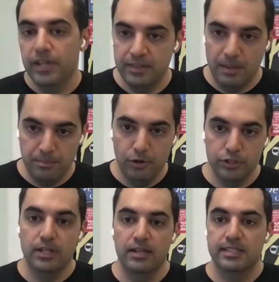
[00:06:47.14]
We can then
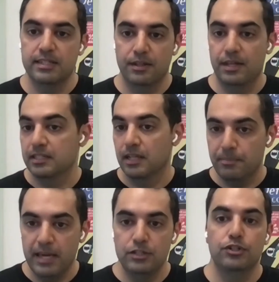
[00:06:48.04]
push alerts into things
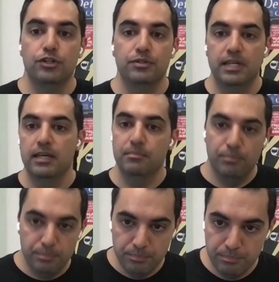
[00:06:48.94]
like
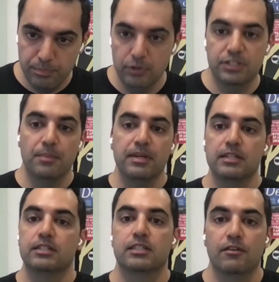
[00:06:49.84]
PagerDuty, push
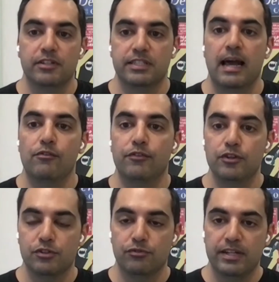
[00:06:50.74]
something into ServiceNow
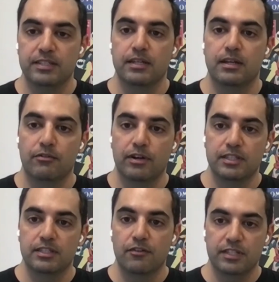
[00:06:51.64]
for you to raise
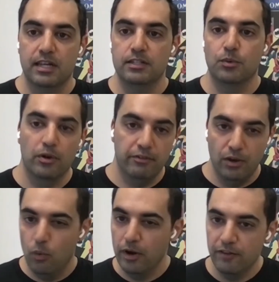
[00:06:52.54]
a service desk
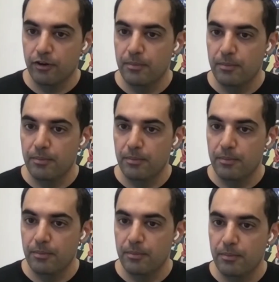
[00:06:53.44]
query or whatever it may
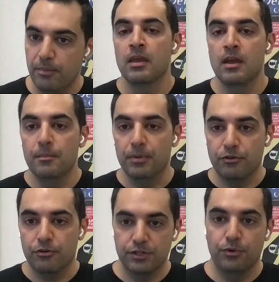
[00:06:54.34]
be.
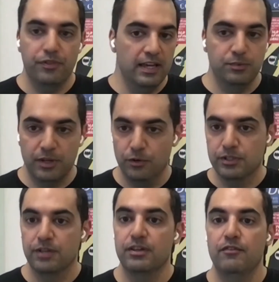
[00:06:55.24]
But the critical thing is we
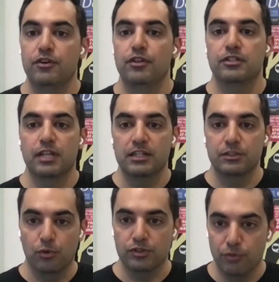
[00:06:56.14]
can also give you those
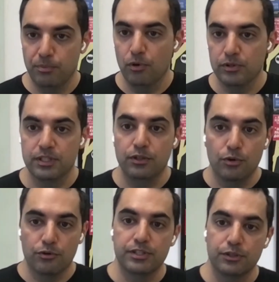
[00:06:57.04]
dashboards and reports that
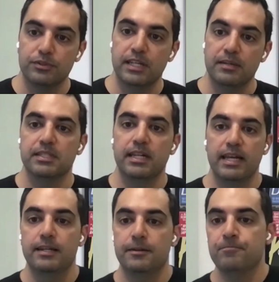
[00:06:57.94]
your critical teams
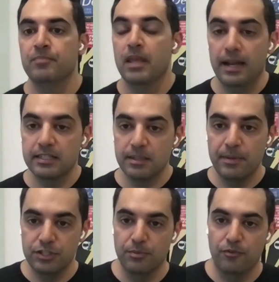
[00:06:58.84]
need. And as
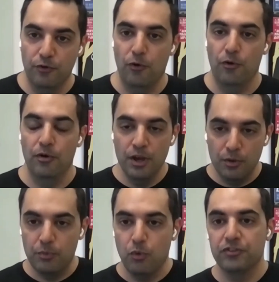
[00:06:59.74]
I mentioned before,
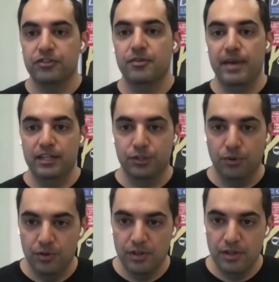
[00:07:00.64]
we want to make
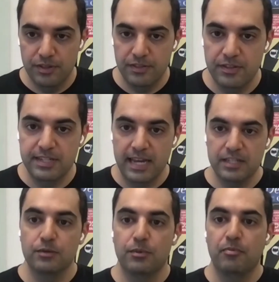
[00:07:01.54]
sure that the
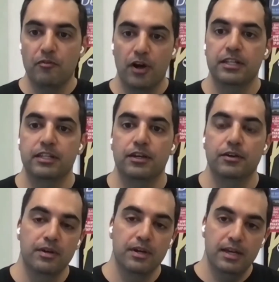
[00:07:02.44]
data that we're providing
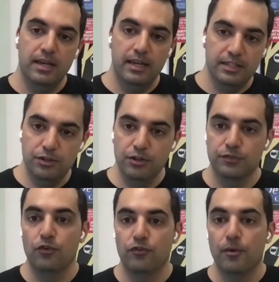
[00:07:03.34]
you is
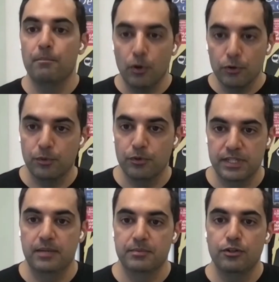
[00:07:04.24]
useful for
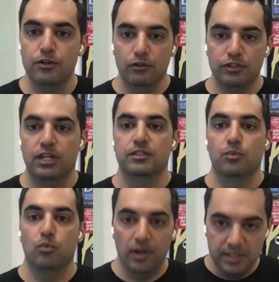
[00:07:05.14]
multiple teams and not
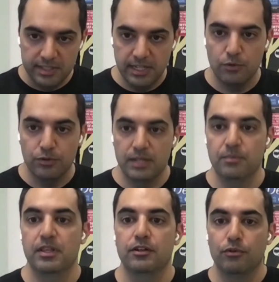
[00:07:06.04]
just one single
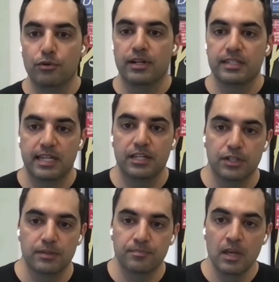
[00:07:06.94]
team within your
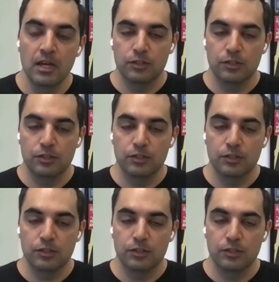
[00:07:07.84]
organization.